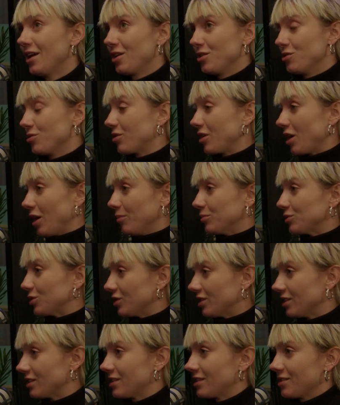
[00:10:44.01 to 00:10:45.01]
You come to
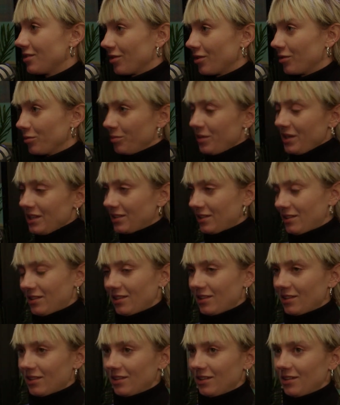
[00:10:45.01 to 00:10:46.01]
this, you know, meet
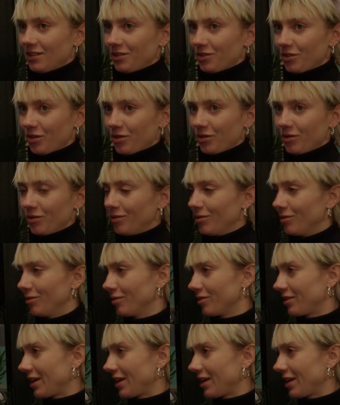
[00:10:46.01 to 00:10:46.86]
the, you know,